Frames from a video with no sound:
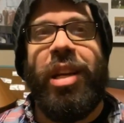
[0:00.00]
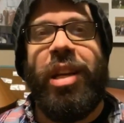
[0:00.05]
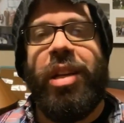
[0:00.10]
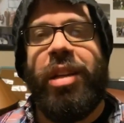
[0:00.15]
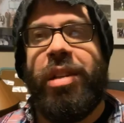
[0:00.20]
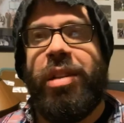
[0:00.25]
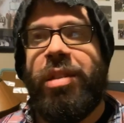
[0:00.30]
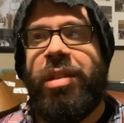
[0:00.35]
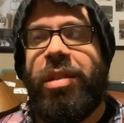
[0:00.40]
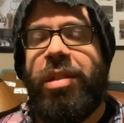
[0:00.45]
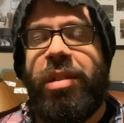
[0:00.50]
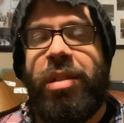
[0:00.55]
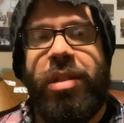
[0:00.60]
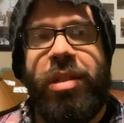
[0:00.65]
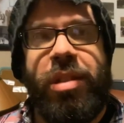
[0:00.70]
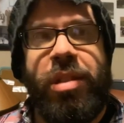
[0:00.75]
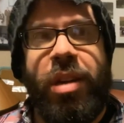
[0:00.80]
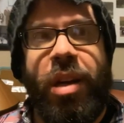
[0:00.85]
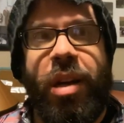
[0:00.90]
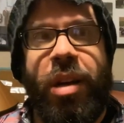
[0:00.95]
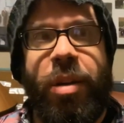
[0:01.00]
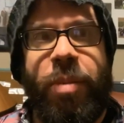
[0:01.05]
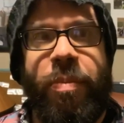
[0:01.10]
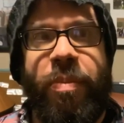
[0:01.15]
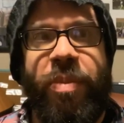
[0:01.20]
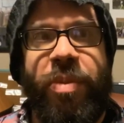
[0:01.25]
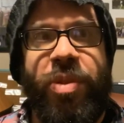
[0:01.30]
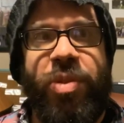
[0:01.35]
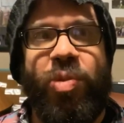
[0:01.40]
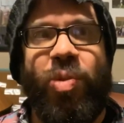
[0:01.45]
is
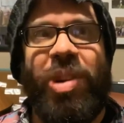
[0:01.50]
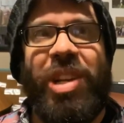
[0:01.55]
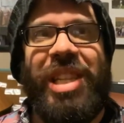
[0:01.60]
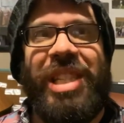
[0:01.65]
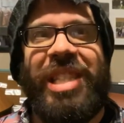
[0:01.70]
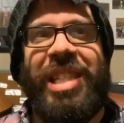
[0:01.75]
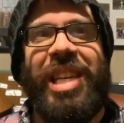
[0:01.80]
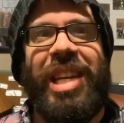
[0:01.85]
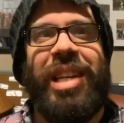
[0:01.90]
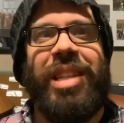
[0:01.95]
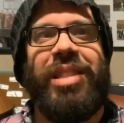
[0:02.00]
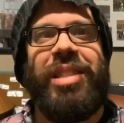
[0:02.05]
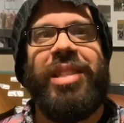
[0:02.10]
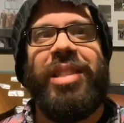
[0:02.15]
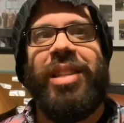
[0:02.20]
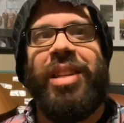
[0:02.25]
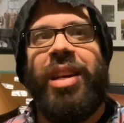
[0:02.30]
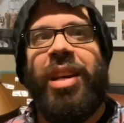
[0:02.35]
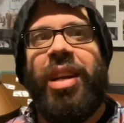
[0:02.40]
26th.